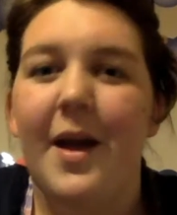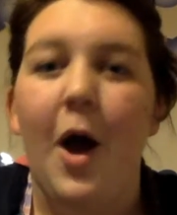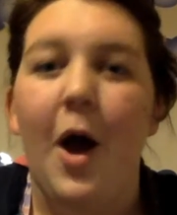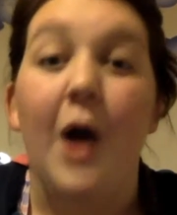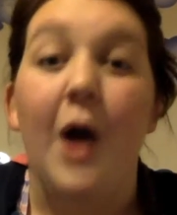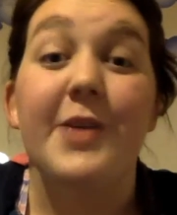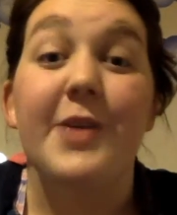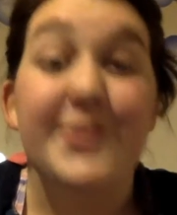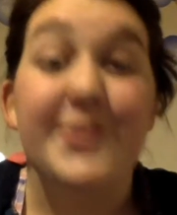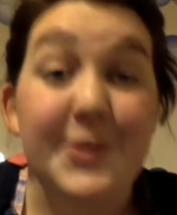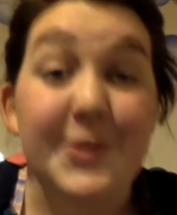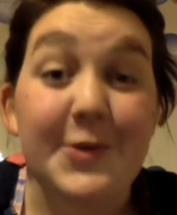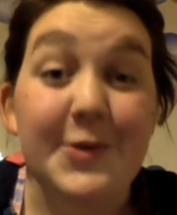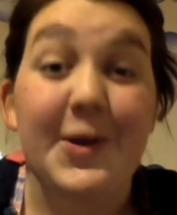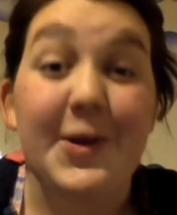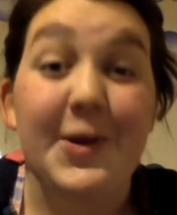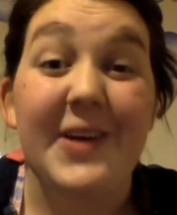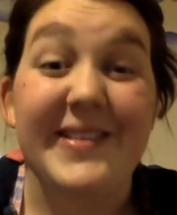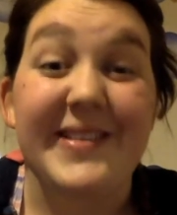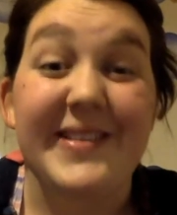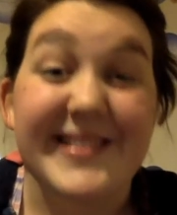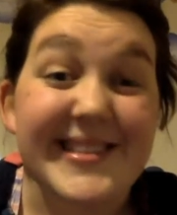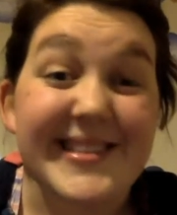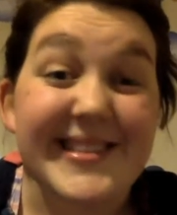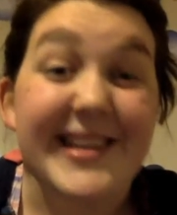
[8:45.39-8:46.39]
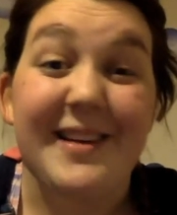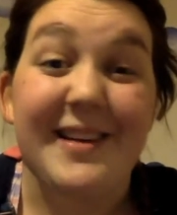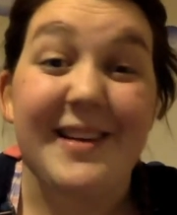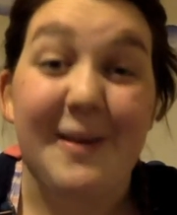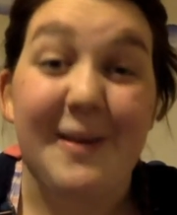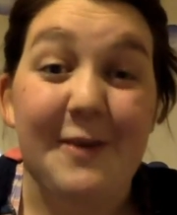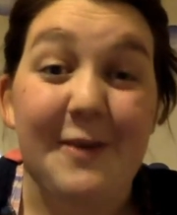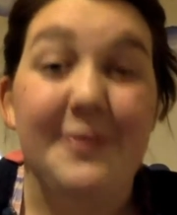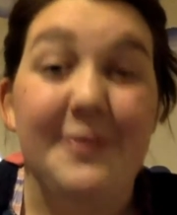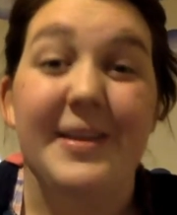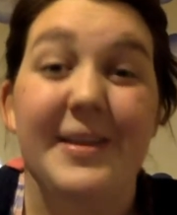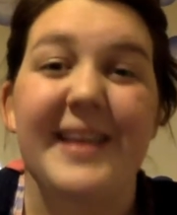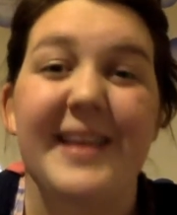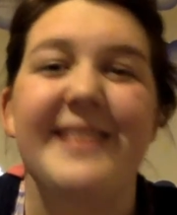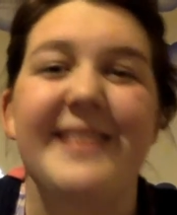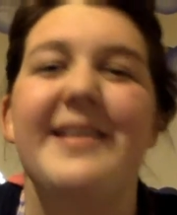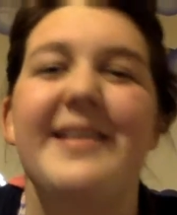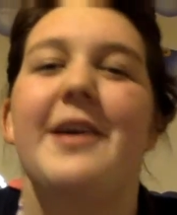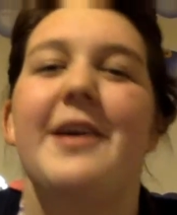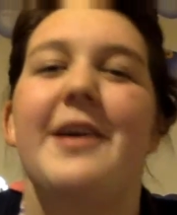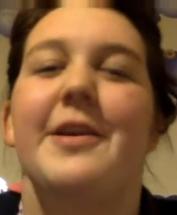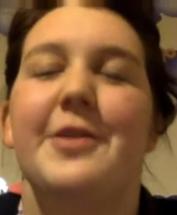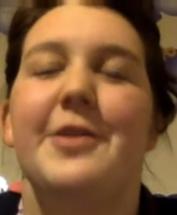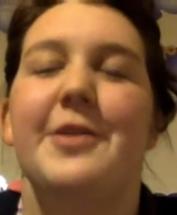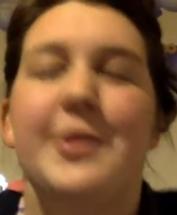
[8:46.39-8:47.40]
I do go and see a lot of theatre.
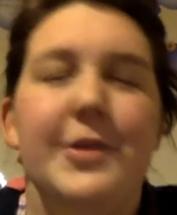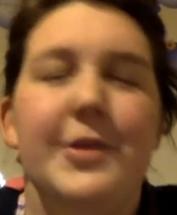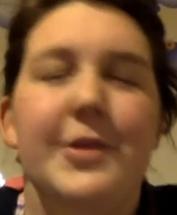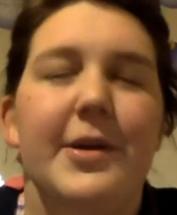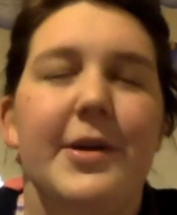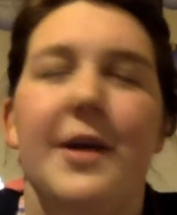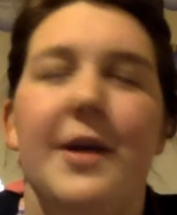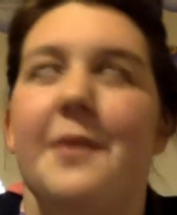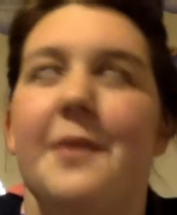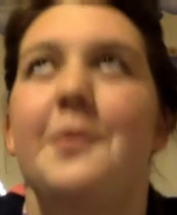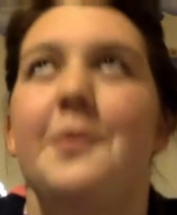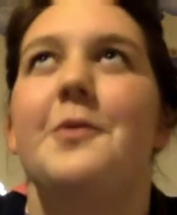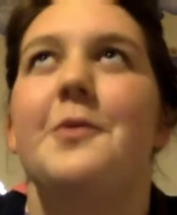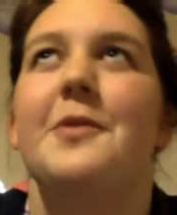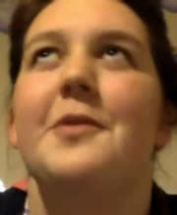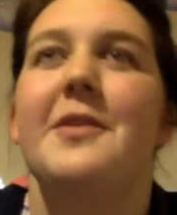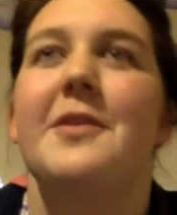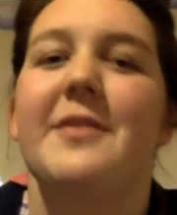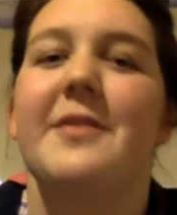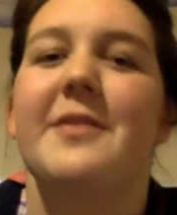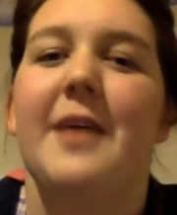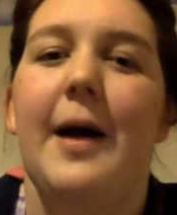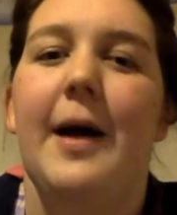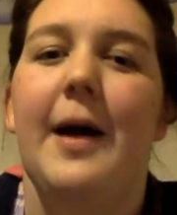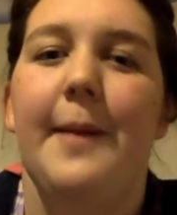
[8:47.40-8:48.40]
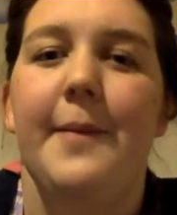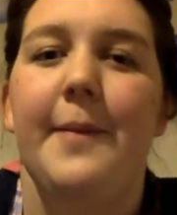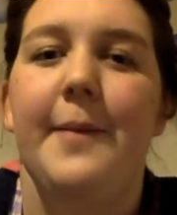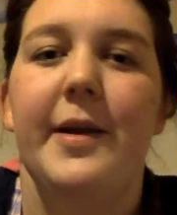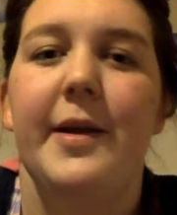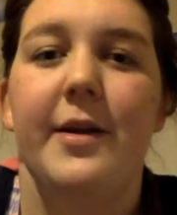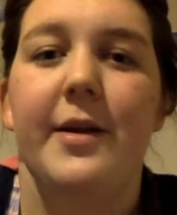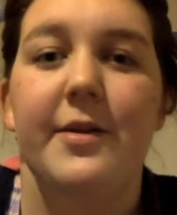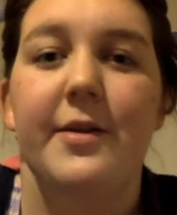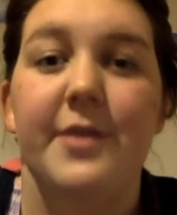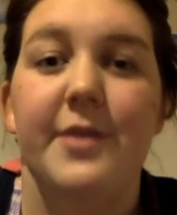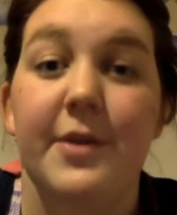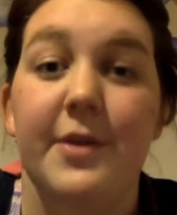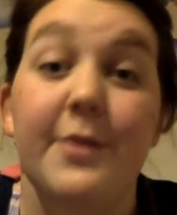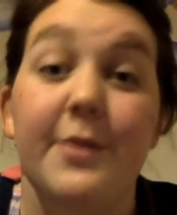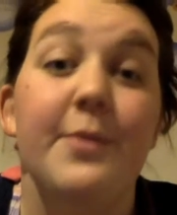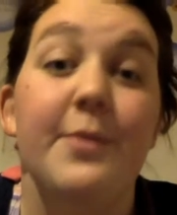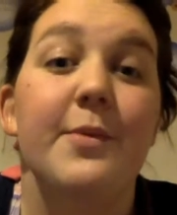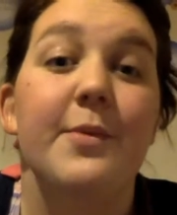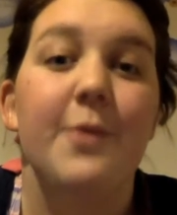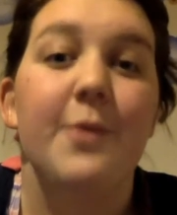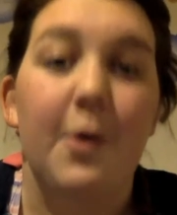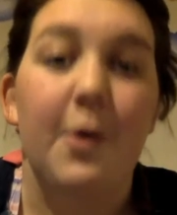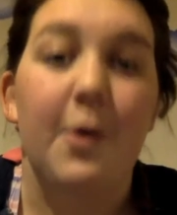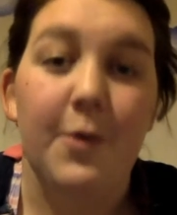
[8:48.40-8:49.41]
I do go all the time, and I do
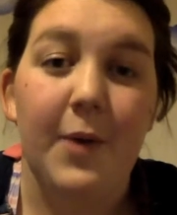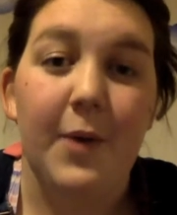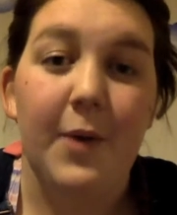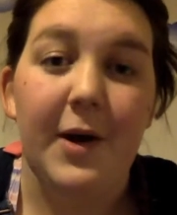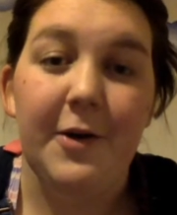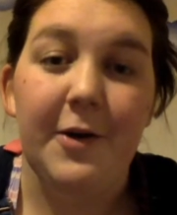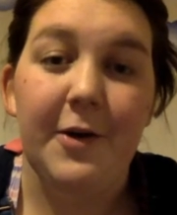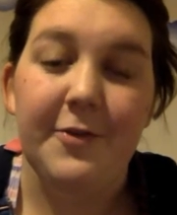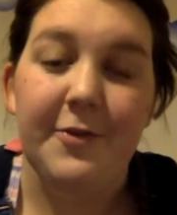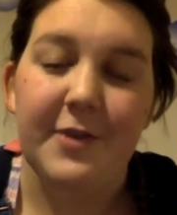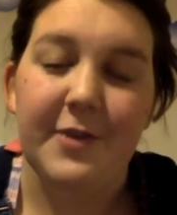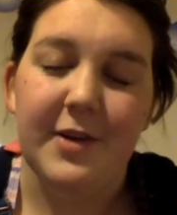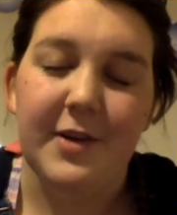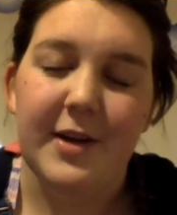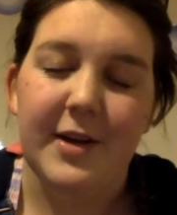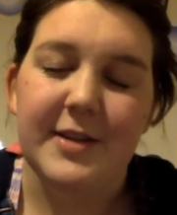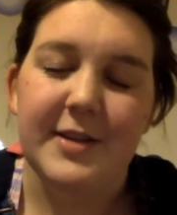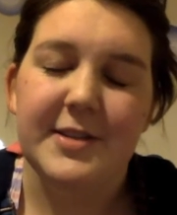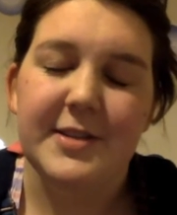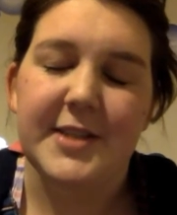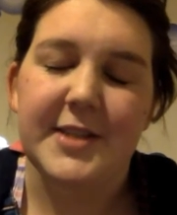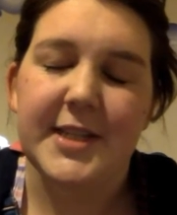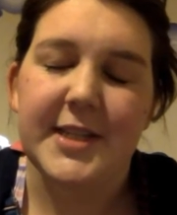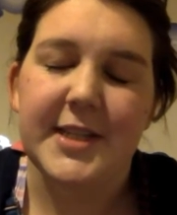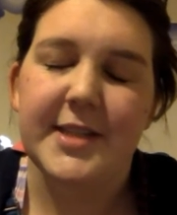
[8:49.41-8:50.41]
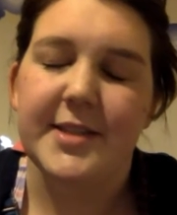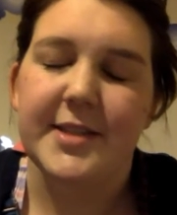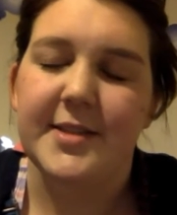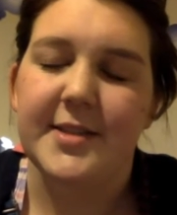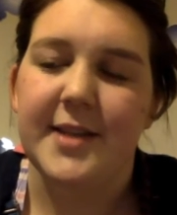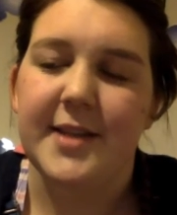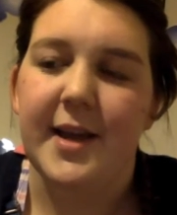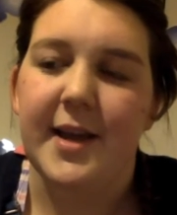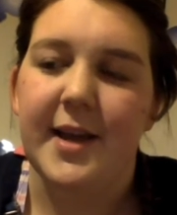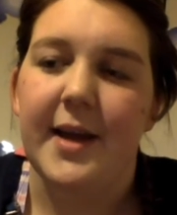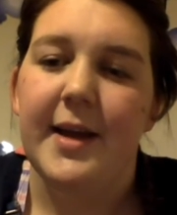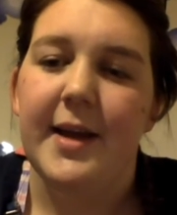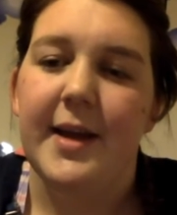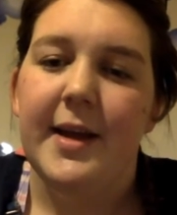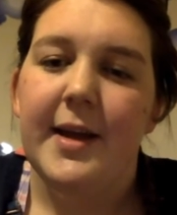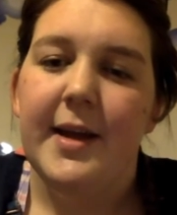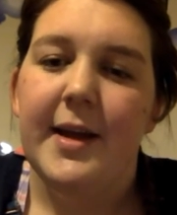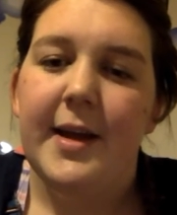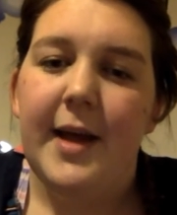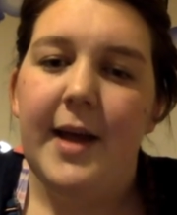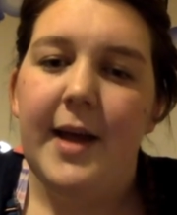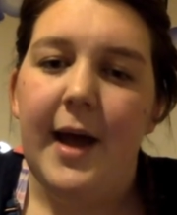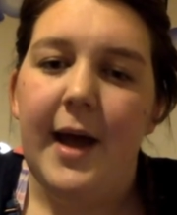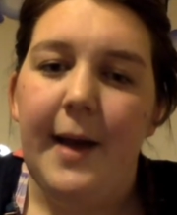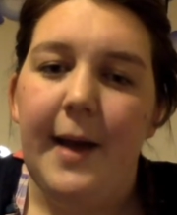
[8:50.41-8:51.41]
quite often go to Chichester
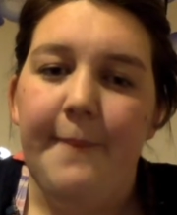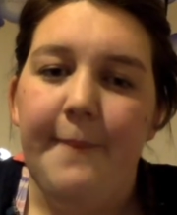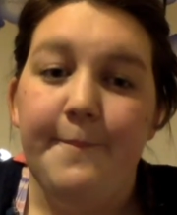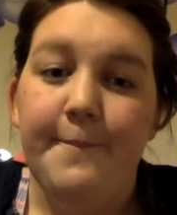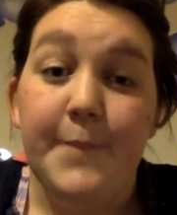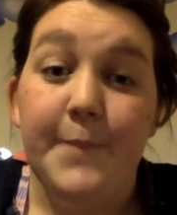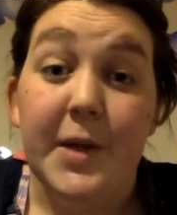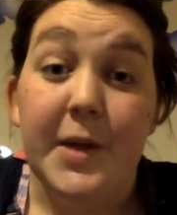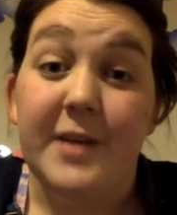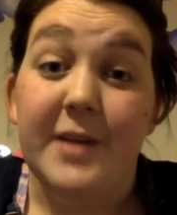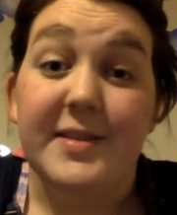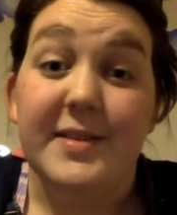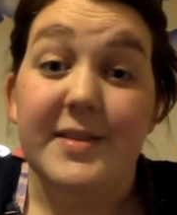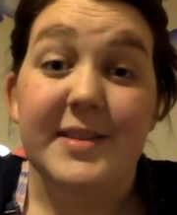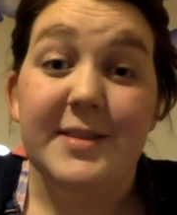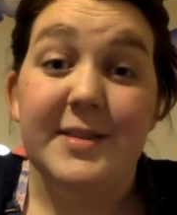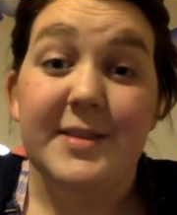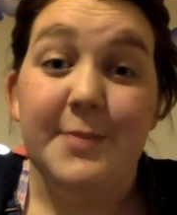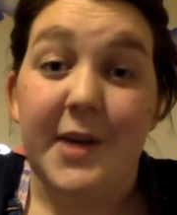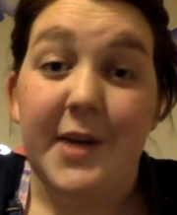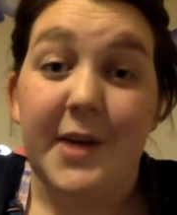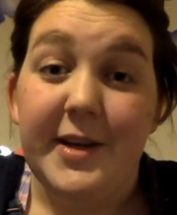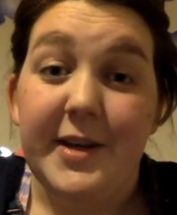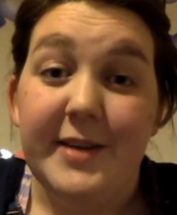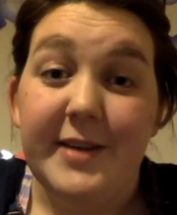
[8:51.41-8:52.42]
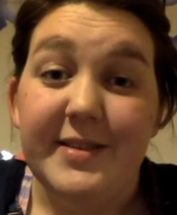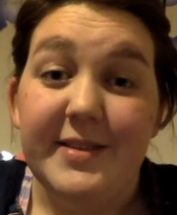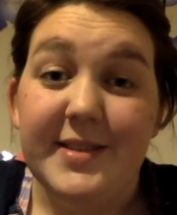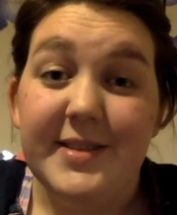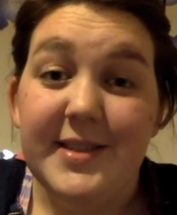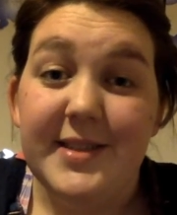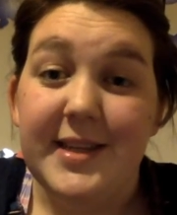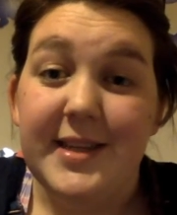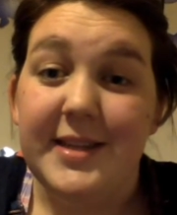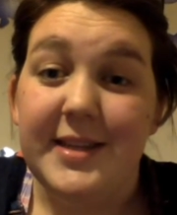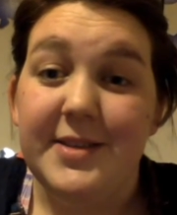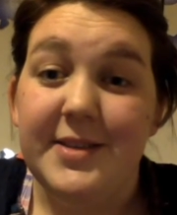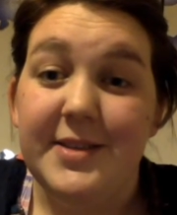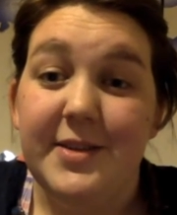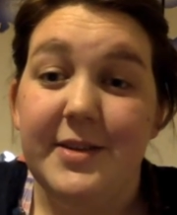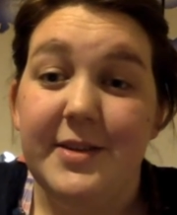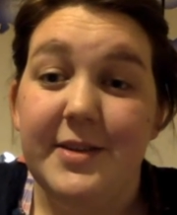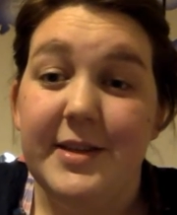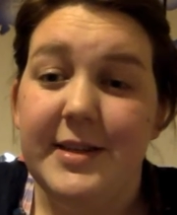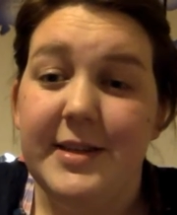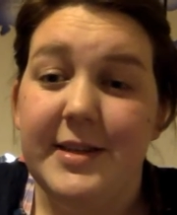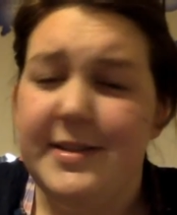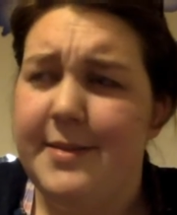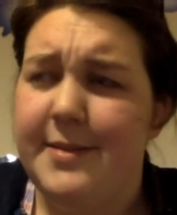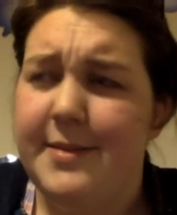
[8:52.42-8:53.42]
because it's my nearest theatre and
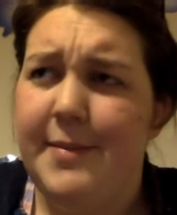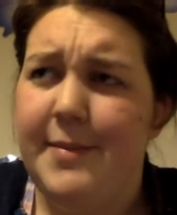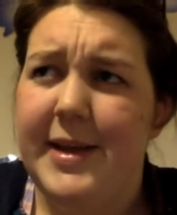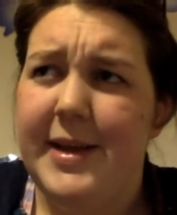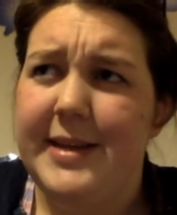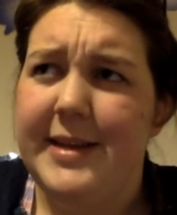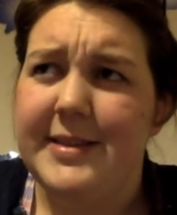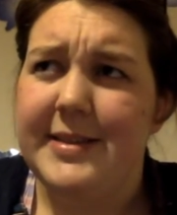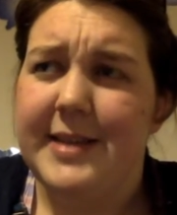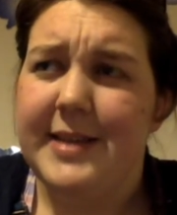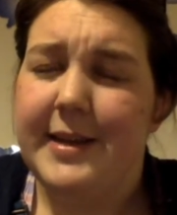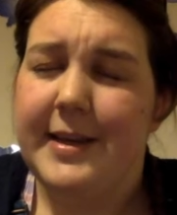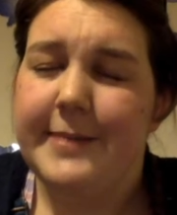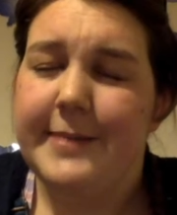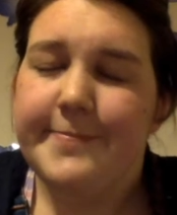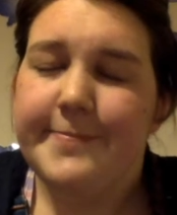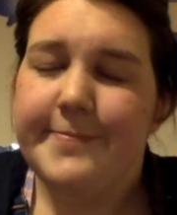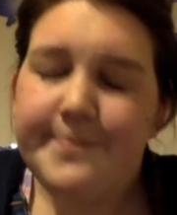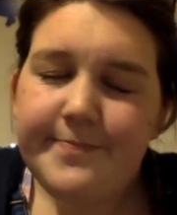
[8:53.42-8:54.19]
it's amazing.